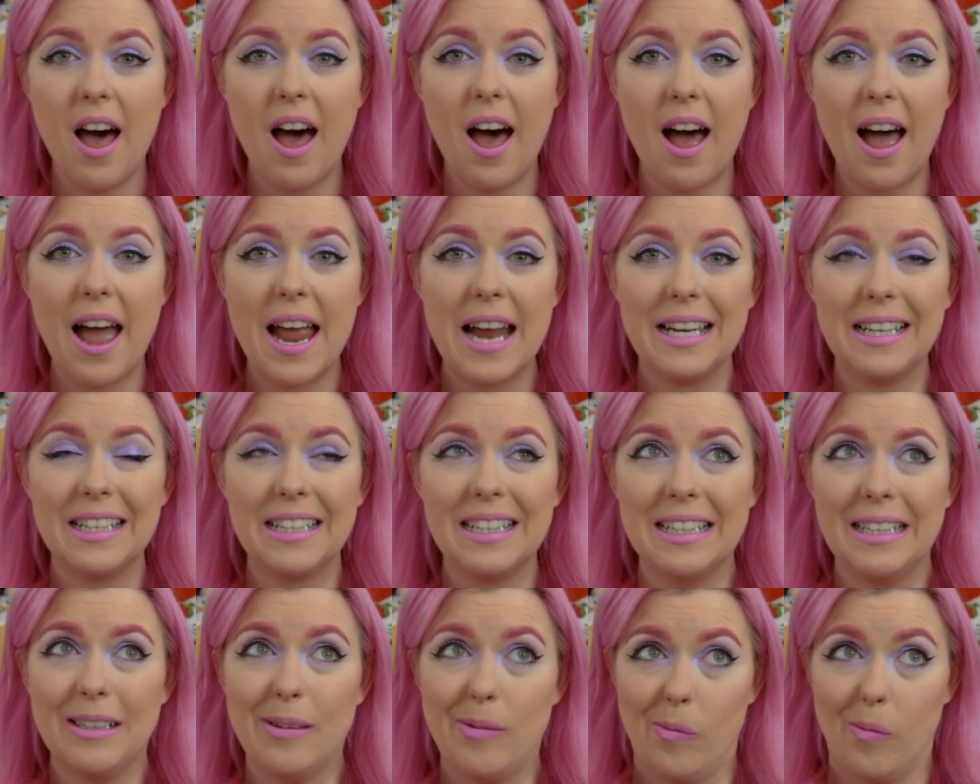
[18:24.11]

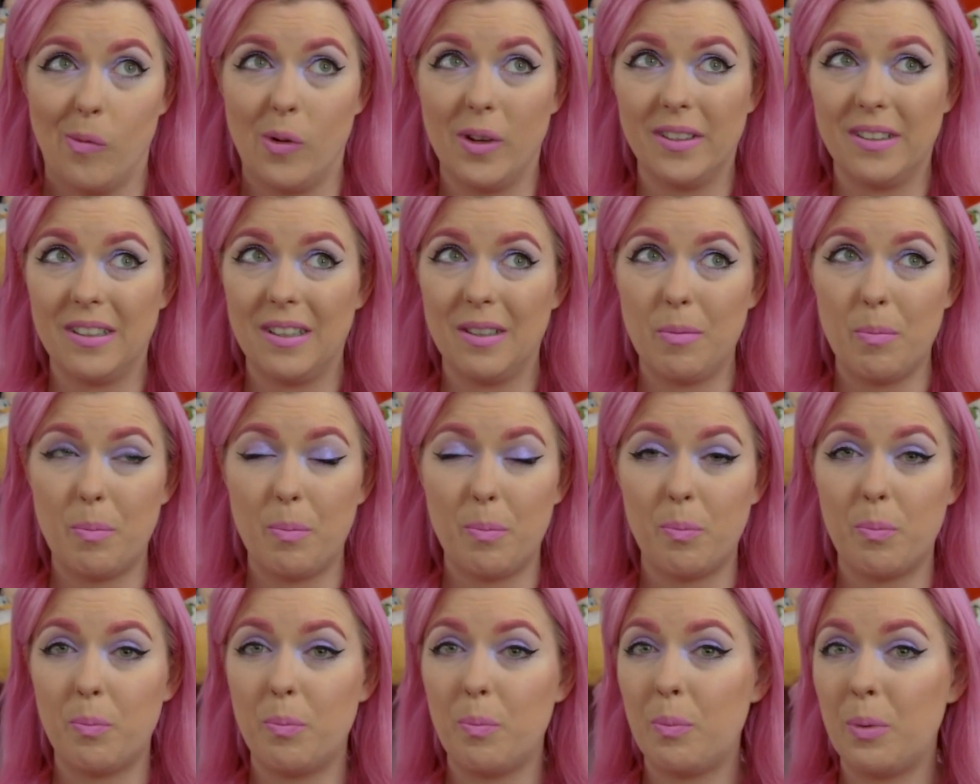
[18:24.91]
It wasn't
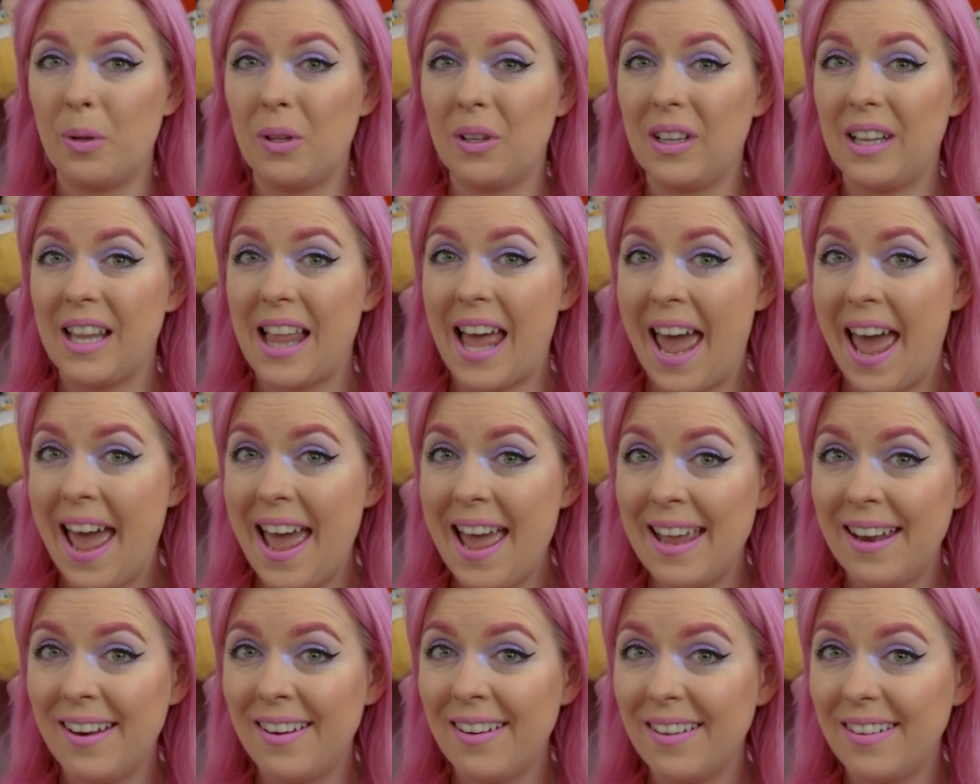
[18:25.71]

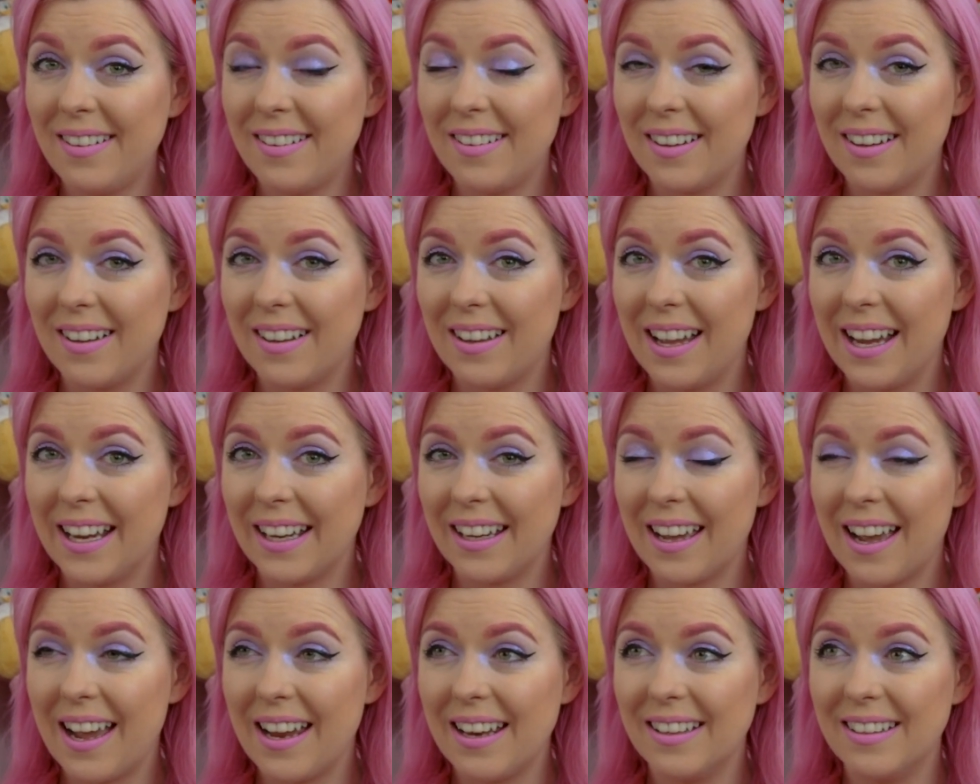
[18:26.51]
planned,
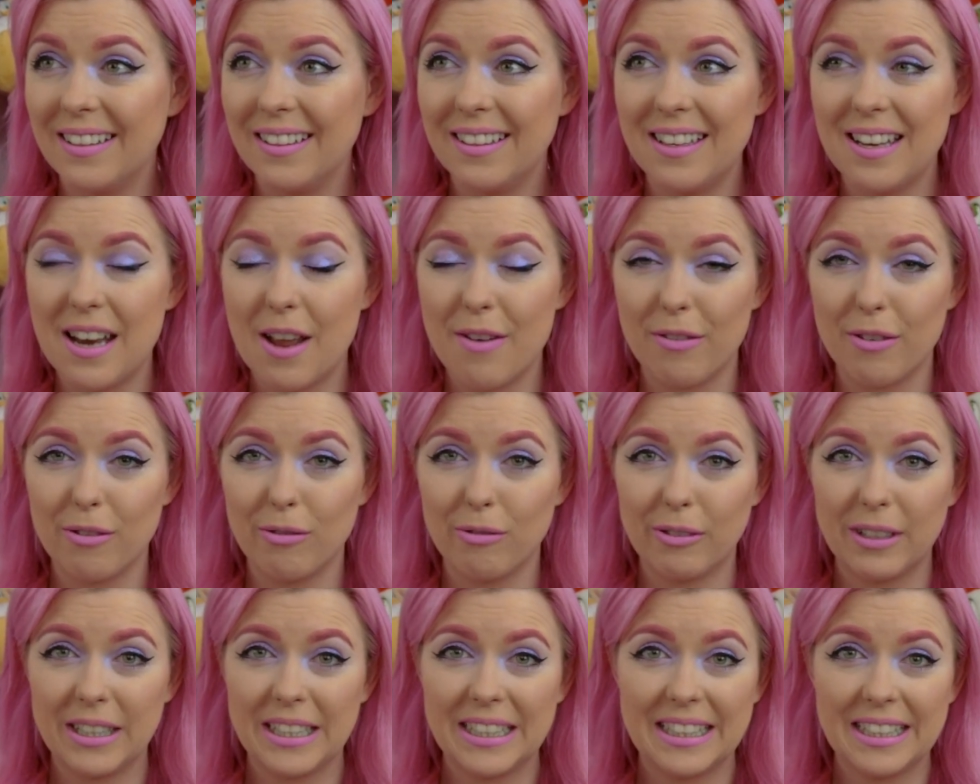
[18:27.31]
like I never
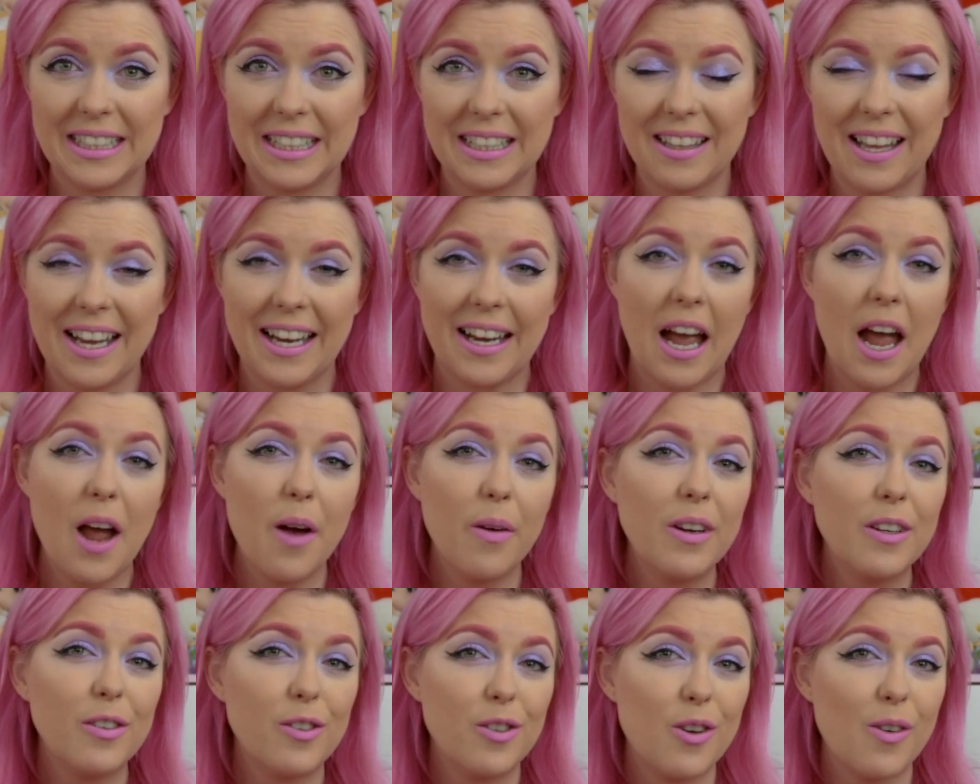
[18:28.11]
really, like I
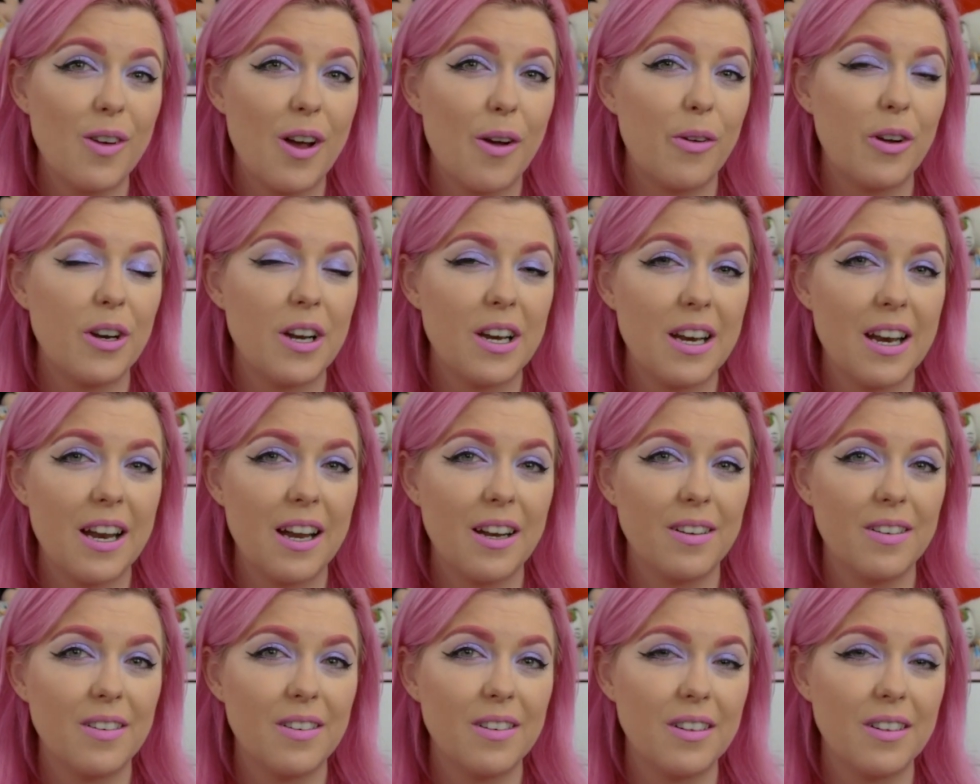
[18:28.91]
always knew I wanted a